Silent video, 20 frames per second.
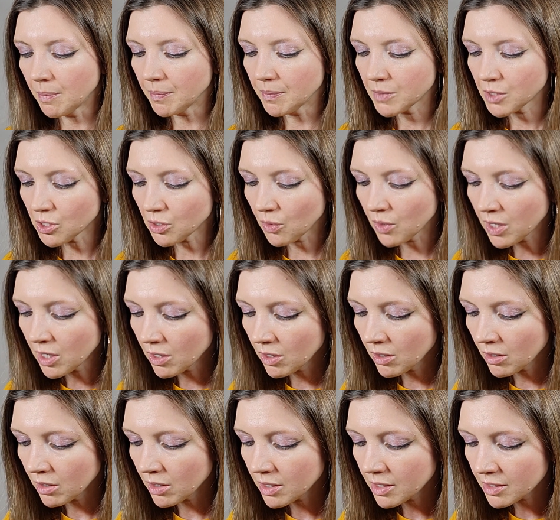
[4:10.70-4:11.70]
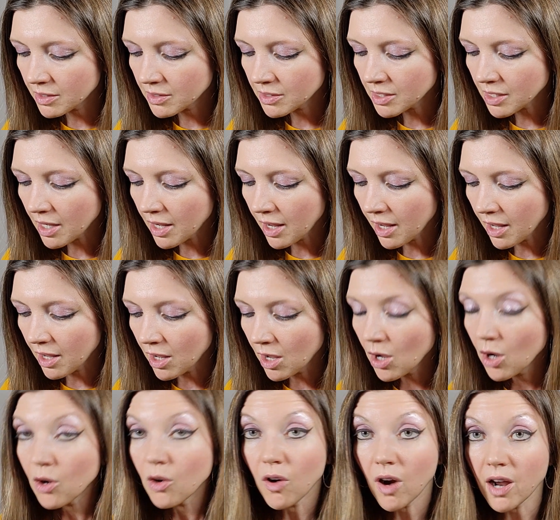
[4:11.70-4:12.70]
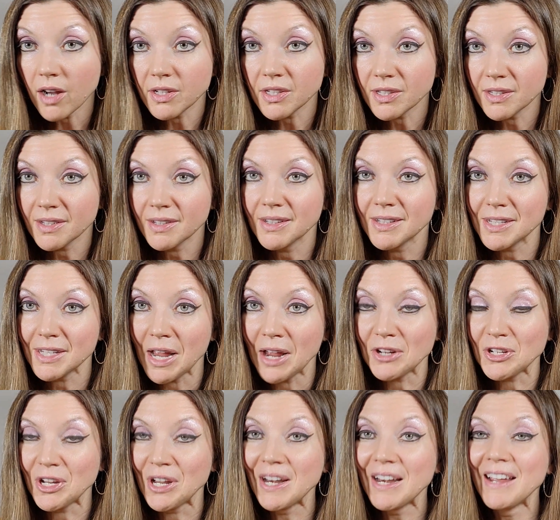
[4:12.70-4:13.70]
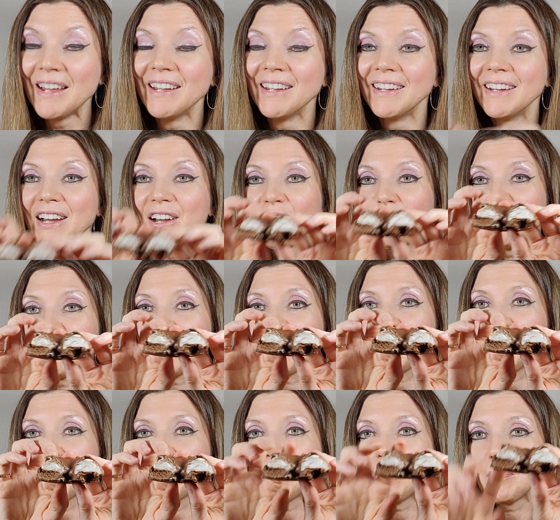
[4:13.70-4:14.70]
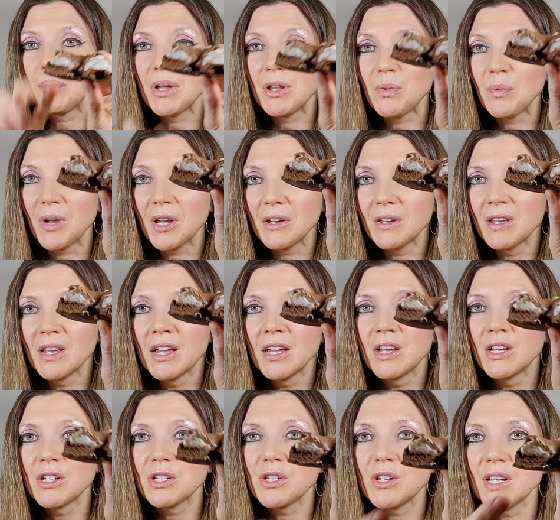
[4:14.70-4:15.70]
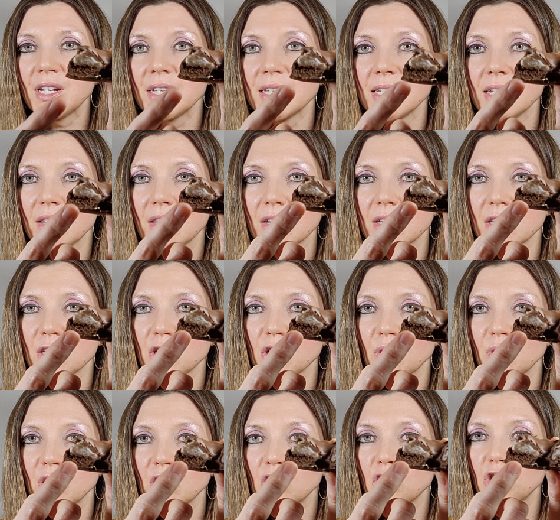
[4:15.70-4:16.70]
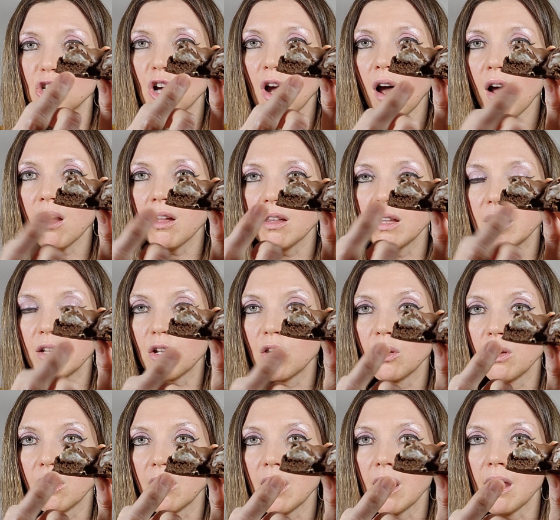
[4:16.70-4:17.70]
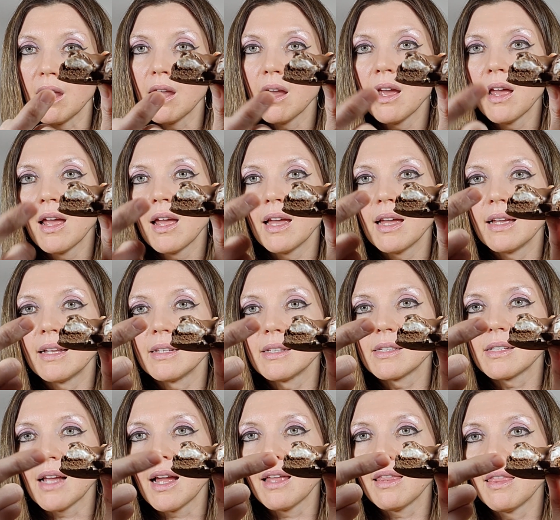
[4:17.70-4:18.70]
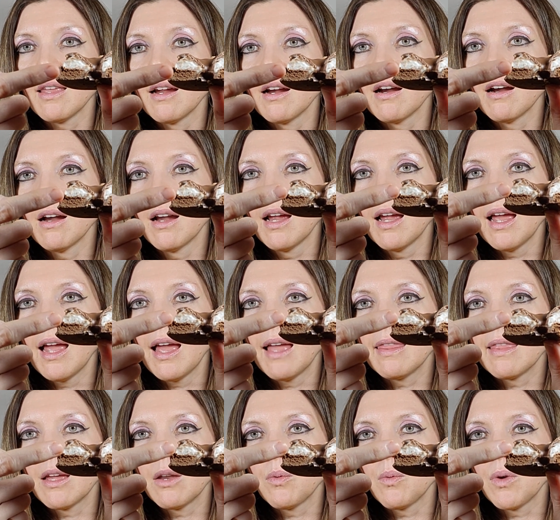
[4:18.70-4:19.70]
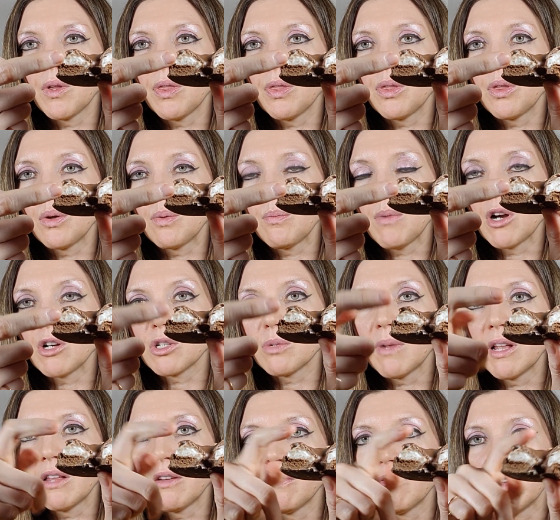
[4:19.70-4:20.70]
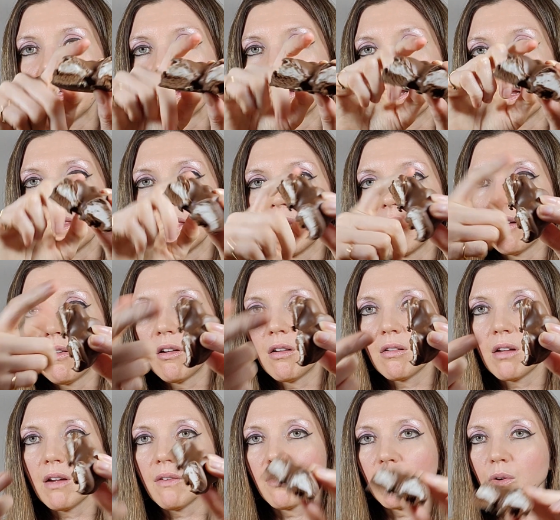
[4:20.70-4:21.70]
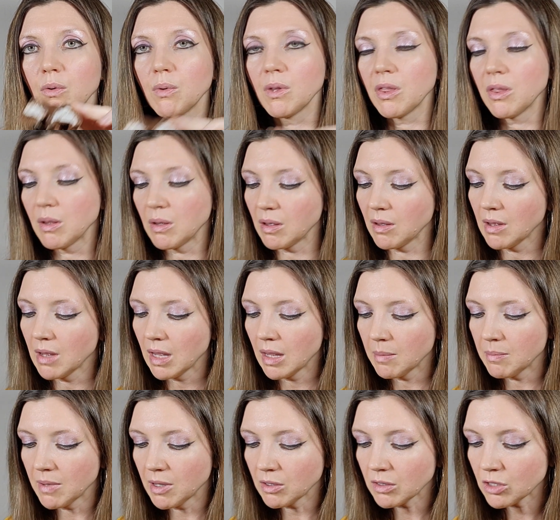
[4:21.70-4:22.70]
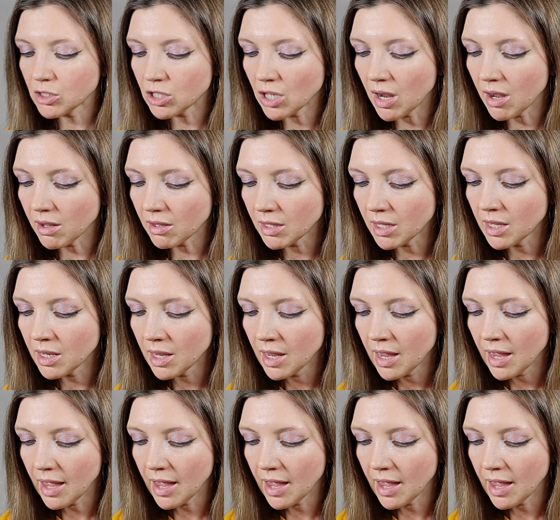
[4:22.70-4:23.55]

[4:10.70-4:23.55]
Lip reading: So here is a cross section of the Pinwheel, so you can see this. So it's a chocolate cookie inside there, and then with the marshmallow filling, and then all covered with the milk chocolate.